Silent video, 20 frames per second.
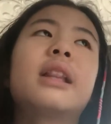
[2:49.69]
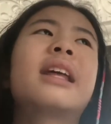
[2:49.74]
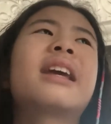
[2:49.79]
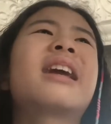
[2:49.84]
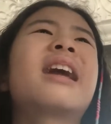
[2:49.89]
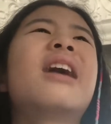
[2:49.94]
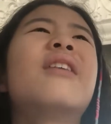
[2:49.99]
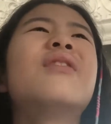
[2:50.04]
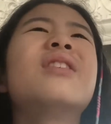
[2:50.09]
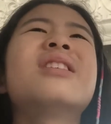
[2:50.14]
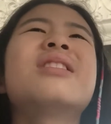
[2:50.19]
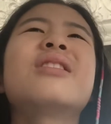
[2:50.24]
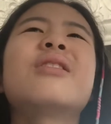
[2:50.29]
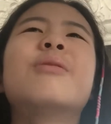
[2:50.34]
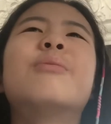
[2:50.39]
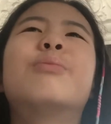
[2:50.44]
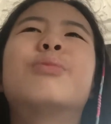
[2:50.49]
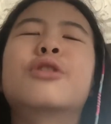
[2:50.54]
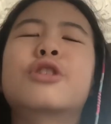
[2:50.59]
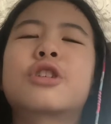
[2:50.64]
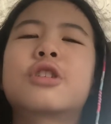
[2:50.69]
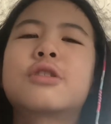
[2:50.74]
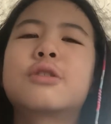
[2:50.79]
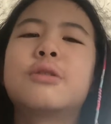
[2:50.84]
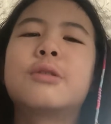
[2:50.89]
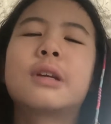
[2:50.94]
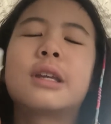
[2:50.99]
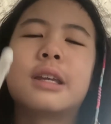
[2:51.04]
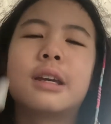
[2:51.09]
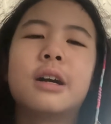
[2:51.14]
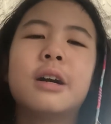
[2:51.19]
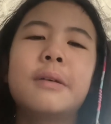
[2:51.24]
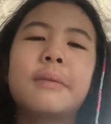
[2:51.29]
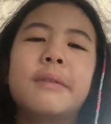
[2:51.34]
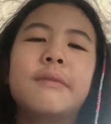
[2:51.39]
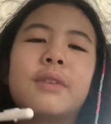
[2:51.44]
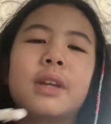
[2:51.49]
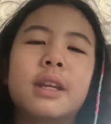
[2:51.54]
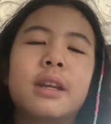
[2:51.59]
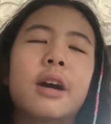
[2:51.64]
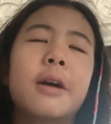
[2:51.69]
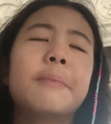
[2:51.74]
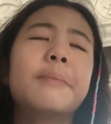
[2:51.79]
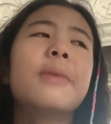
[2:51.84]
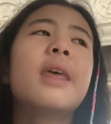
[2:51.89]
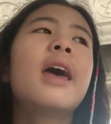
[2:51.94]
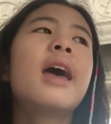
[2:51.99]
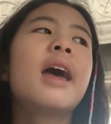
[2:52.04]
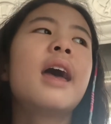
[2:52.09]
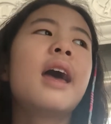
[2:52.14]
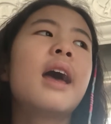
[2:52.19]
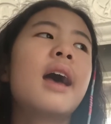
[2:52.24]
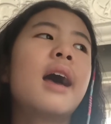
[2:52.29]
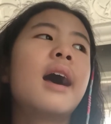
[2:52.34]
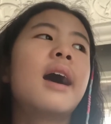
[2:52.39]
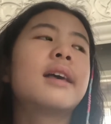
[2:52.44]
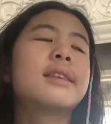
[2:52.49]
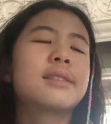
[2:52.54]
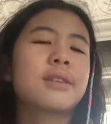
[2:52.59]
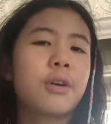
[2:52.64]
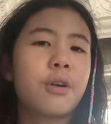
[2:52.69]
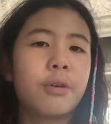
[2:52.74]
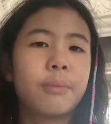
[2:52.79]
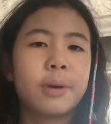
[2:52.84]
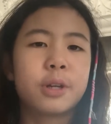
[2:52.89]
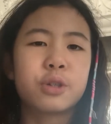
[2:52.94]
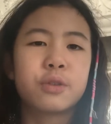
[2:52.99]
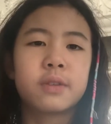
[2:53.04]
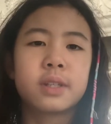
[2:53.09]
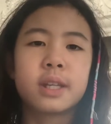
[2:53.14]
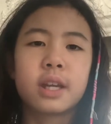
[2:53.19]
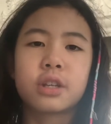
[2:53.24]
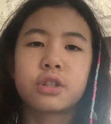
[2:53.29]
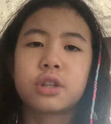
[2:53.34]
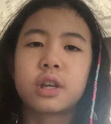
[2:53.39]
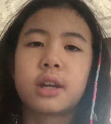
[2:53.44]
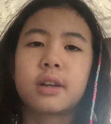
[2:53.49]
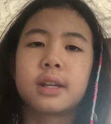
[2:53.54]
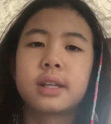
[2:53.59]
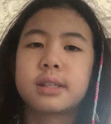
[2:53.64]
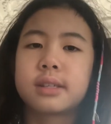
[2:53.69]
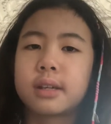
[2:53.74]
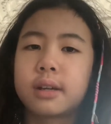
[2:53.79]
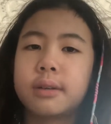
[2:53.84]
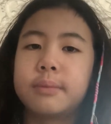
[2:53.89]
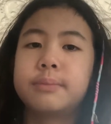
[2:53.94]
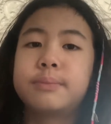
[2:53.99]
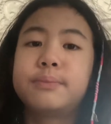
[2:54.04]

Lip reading: Like every single bookstore here in Vietnam has a whole bunch of stationery, so